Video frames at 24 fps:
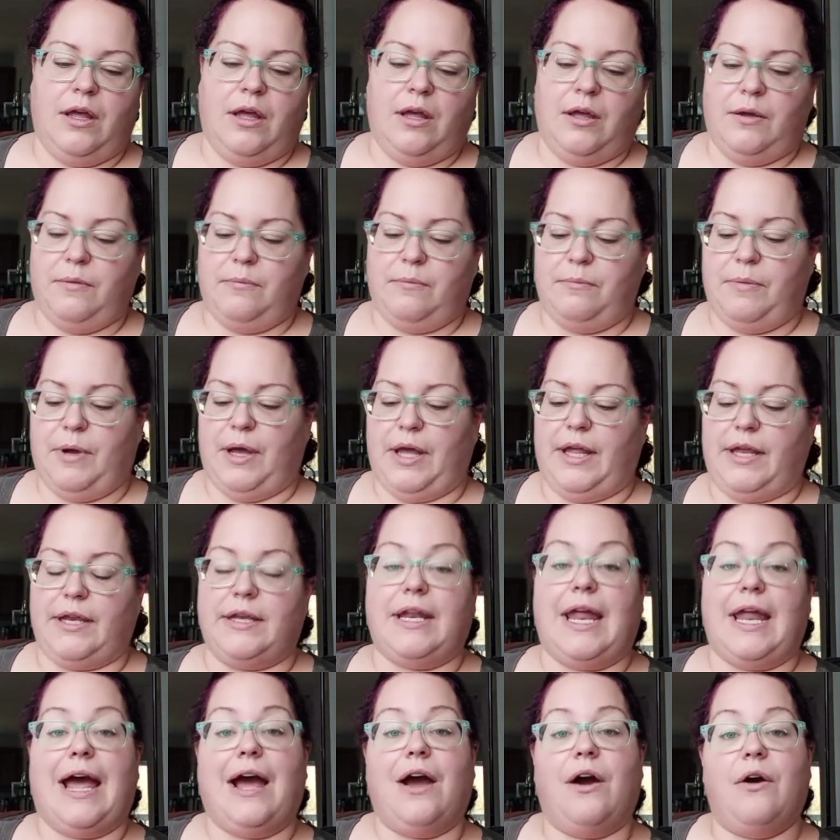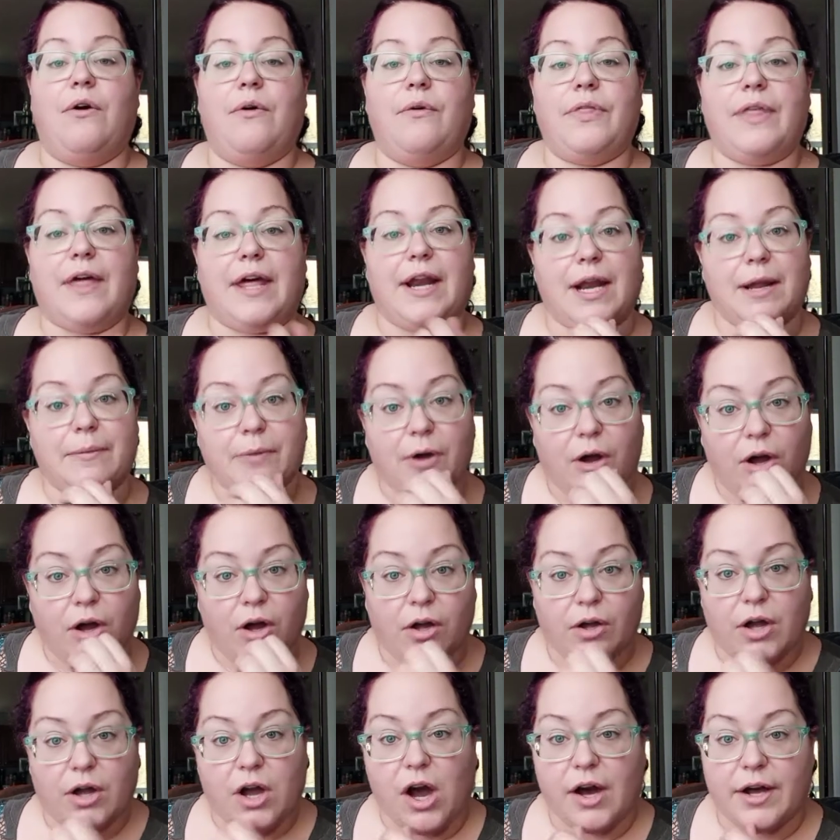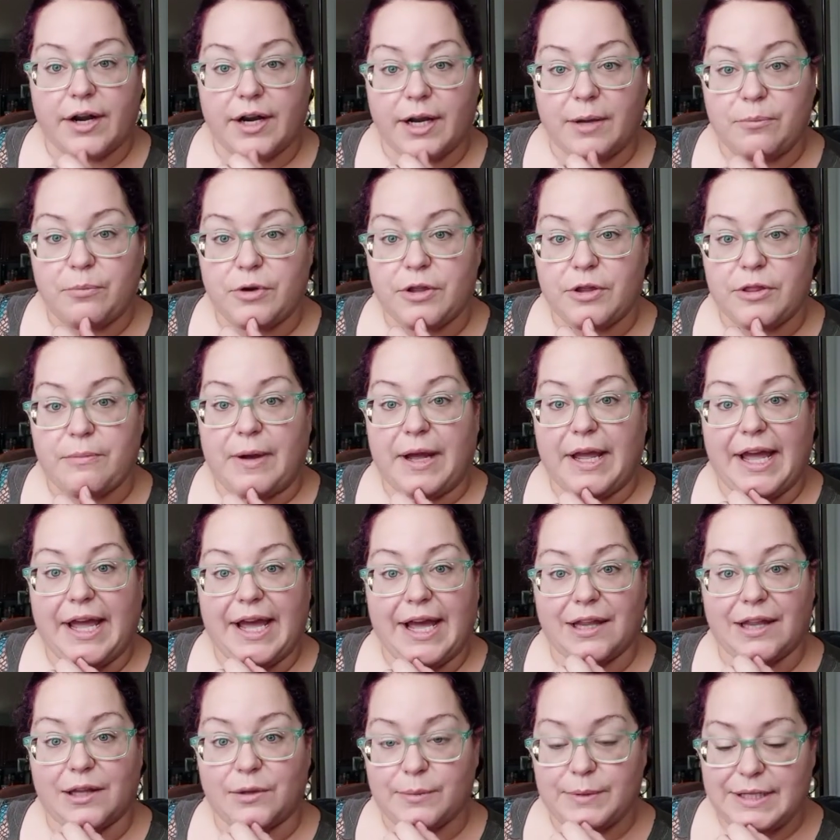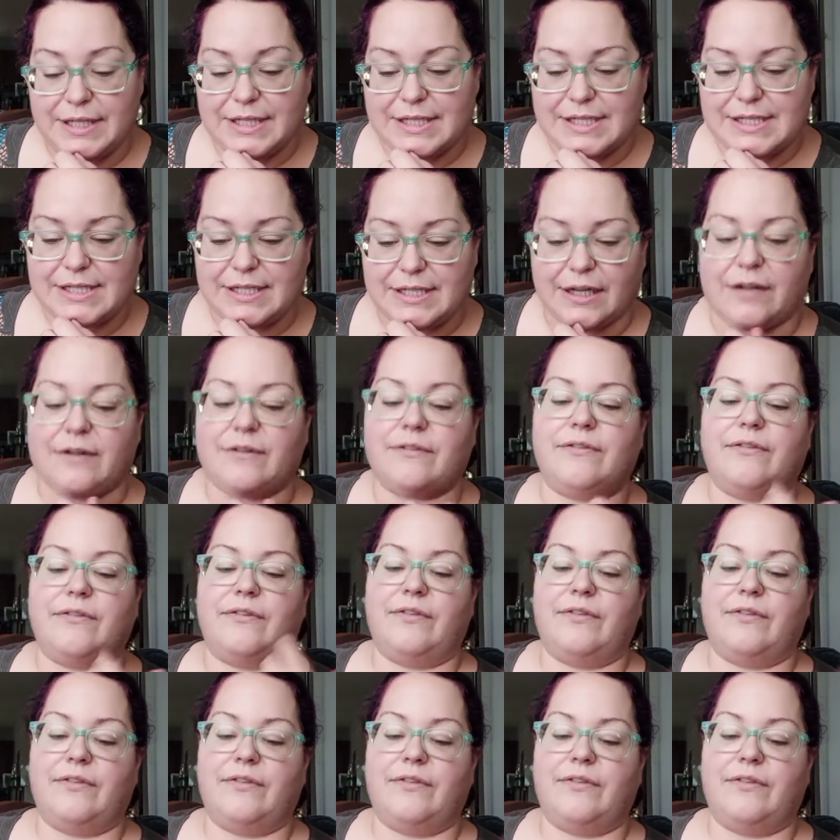But now that I'm all caught up with my Halloween stuff,